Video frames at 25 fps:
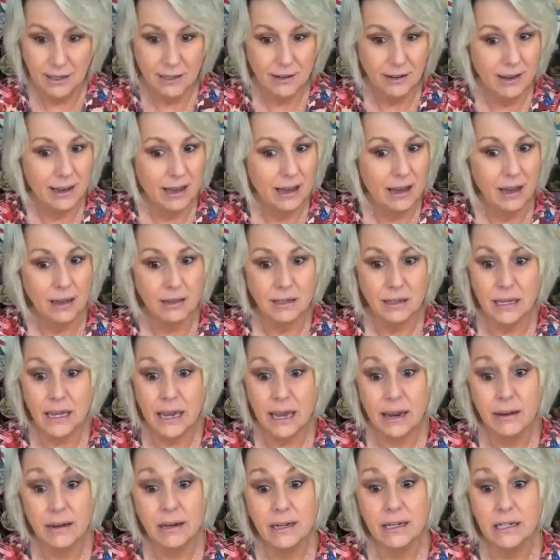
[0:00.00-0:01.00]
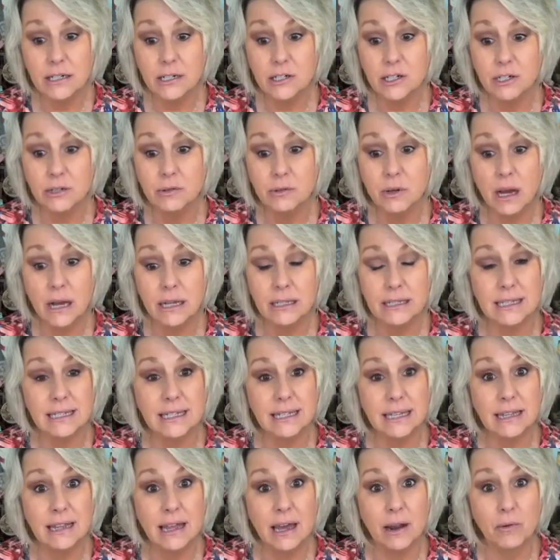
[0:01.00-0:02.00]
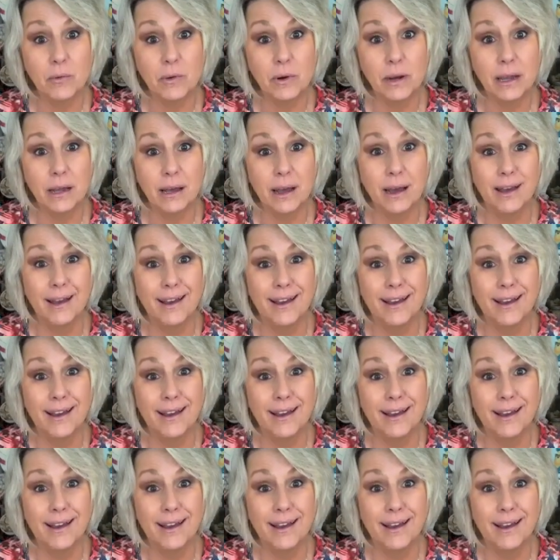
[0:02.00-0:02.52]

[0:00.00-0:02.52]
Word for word: You, Carrie, did you not see that?